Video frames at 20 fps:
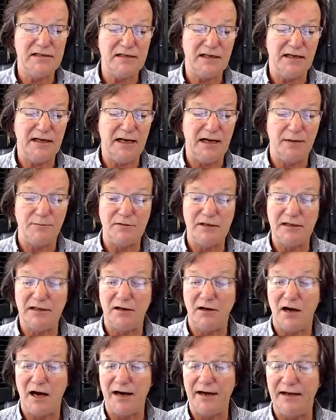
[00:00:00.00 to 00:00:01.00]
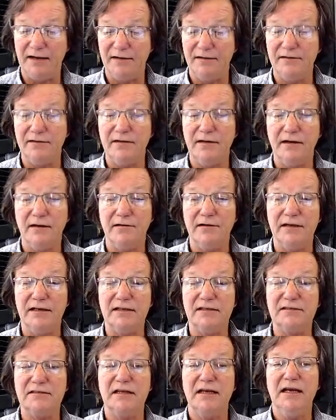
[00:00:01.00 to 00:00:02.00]
enameling on it. There it
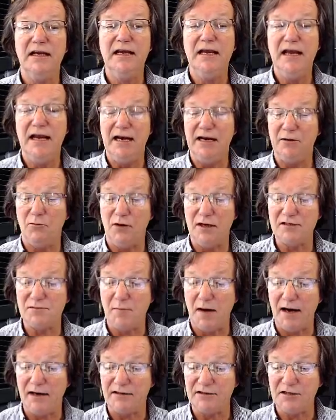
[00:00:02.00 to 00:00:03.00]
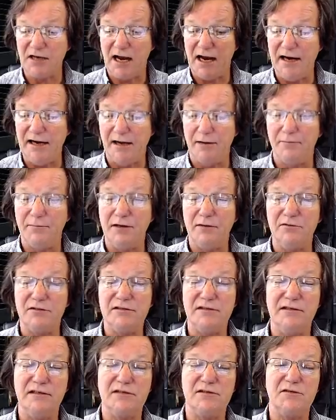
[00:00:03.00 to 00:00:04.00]
is. And it was marked China, but it
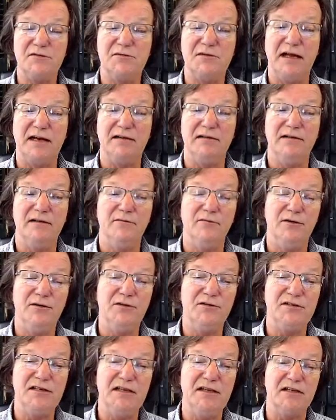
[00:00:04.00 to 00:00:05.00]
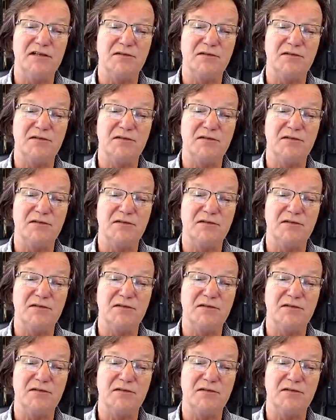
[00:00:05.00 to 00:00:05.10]
was this is that when you see this